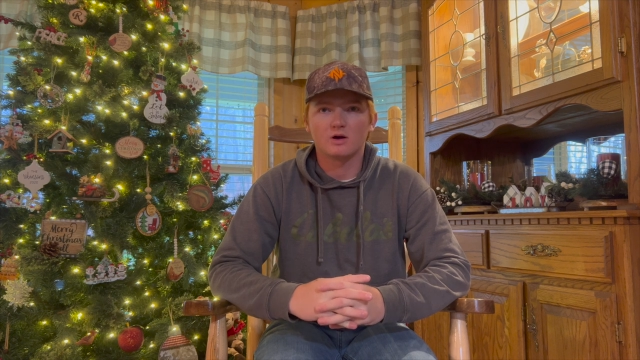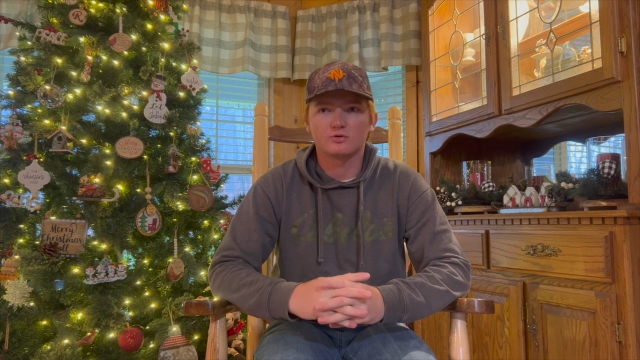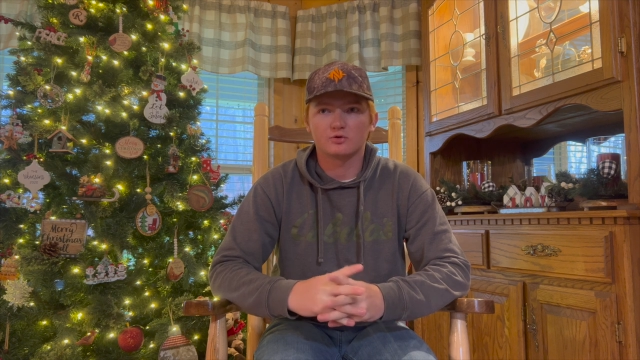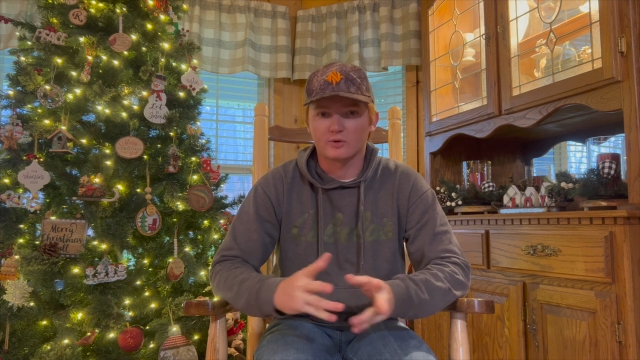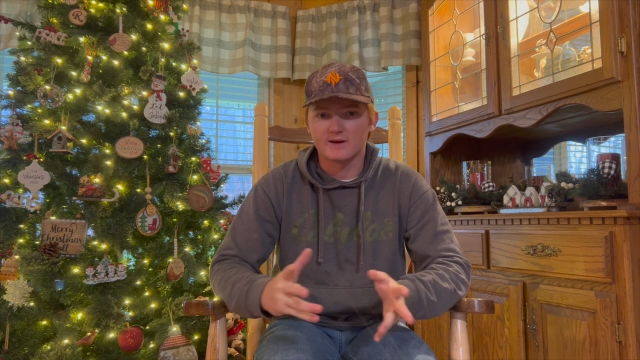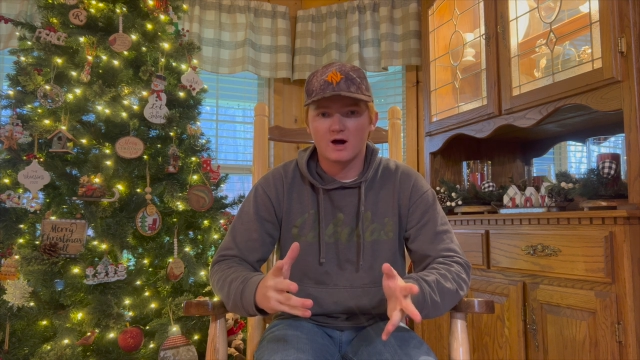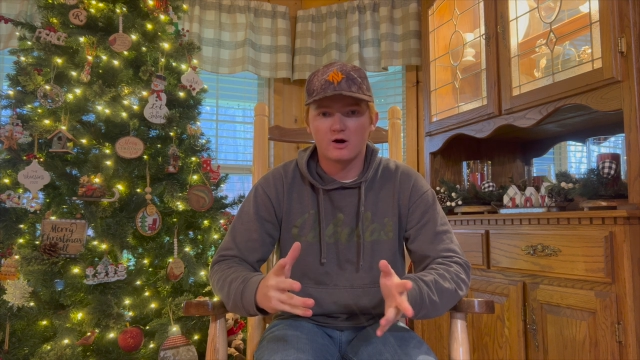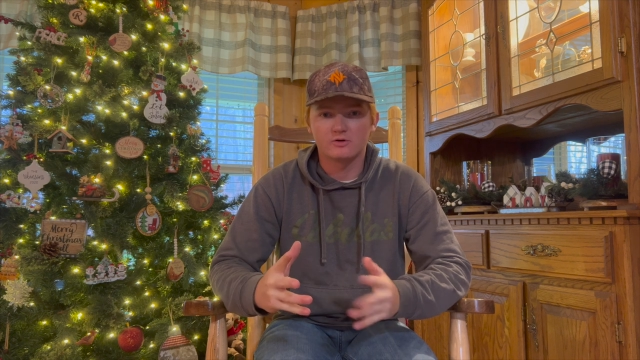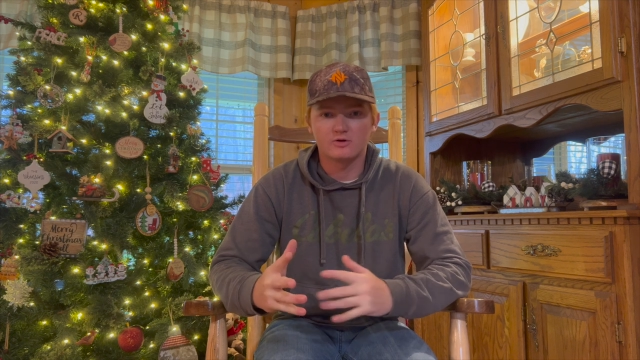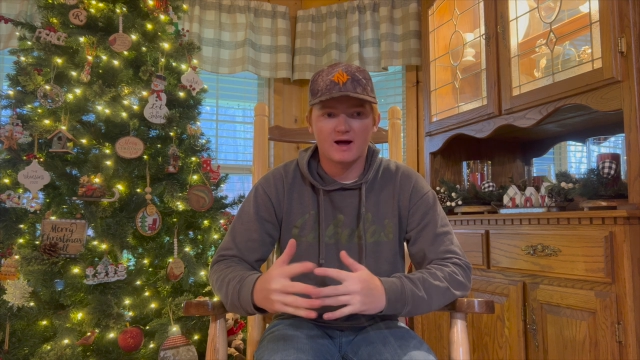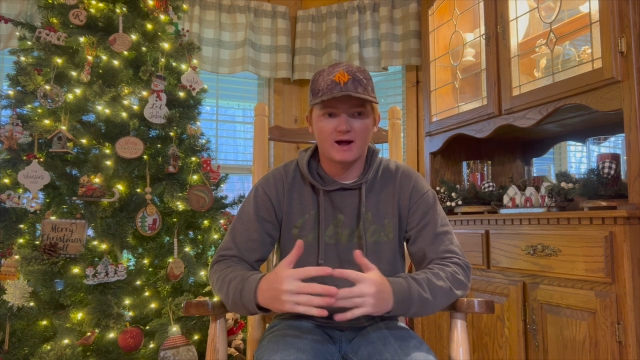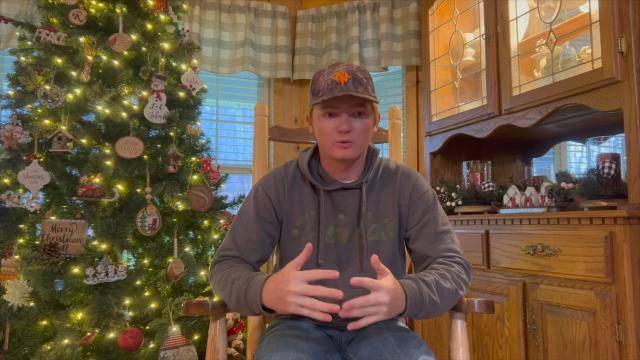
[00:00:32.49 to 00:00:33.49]

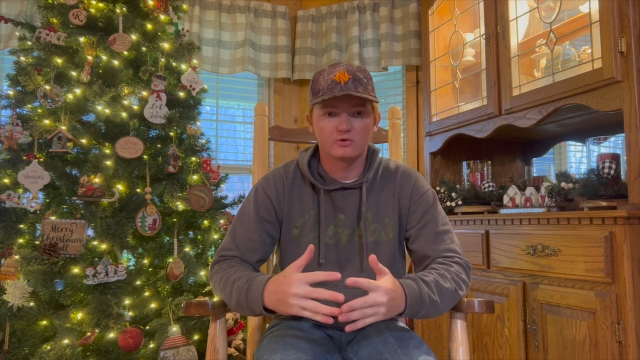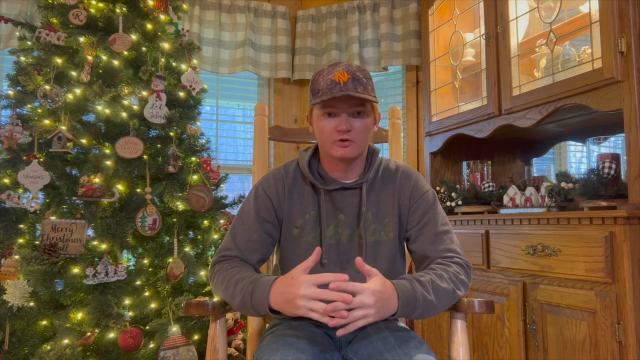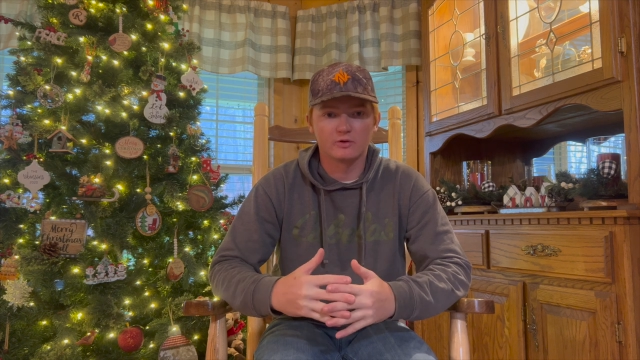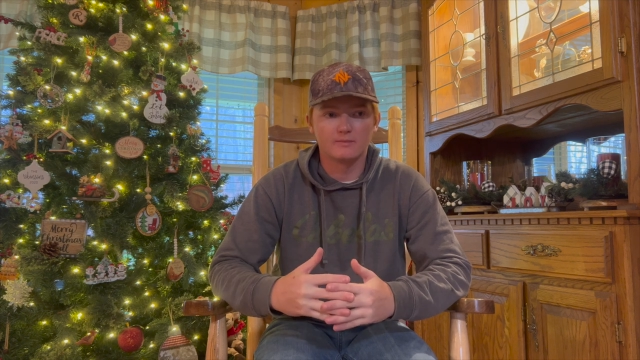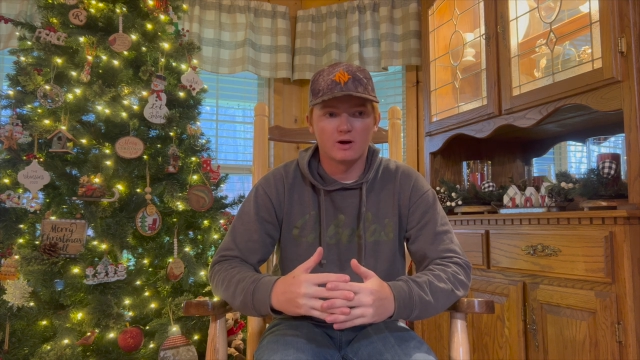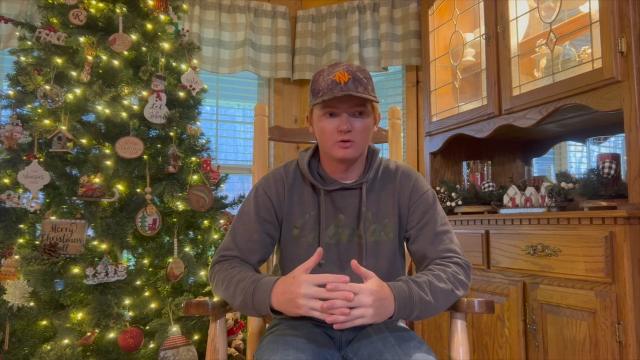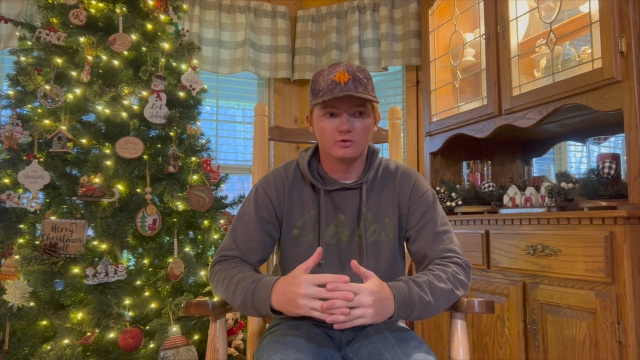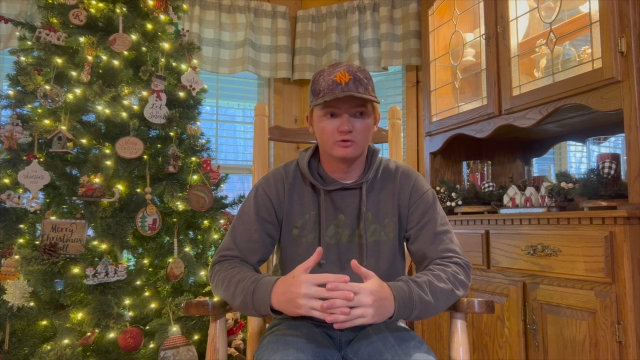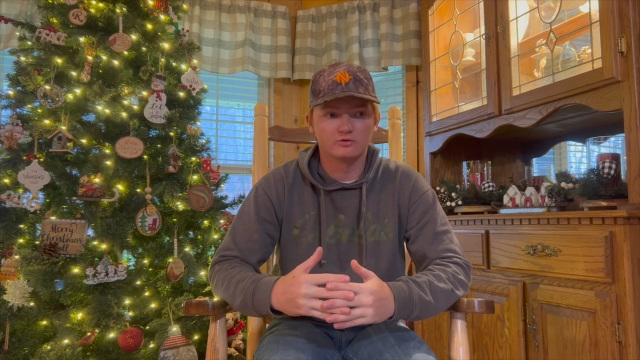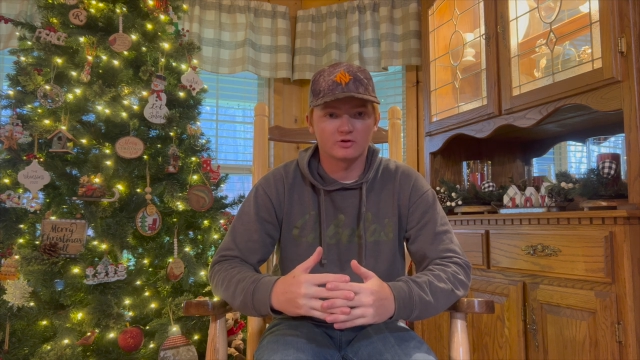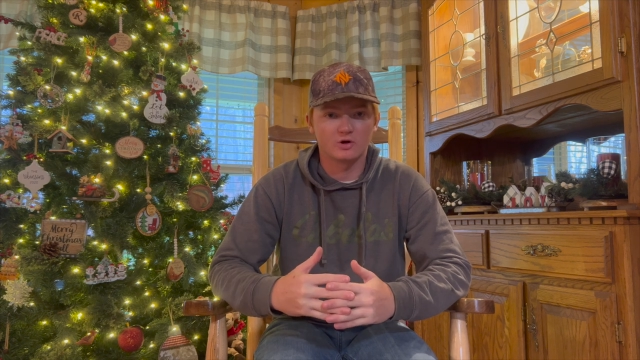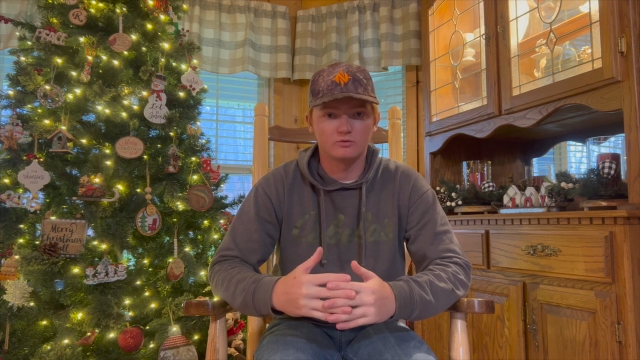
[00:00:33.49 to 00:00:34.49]
300 hours on the motor,
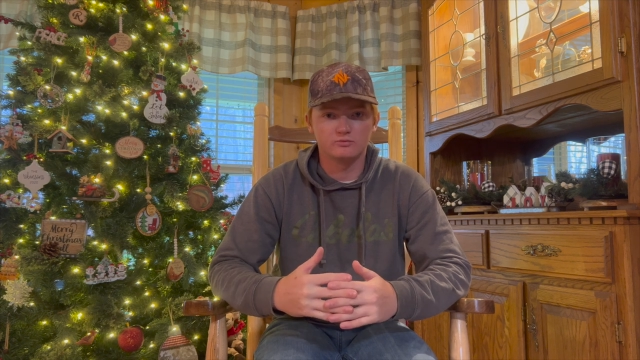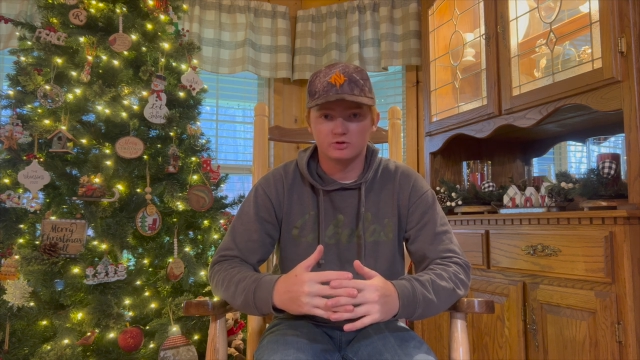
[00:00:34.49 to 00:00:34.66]
so,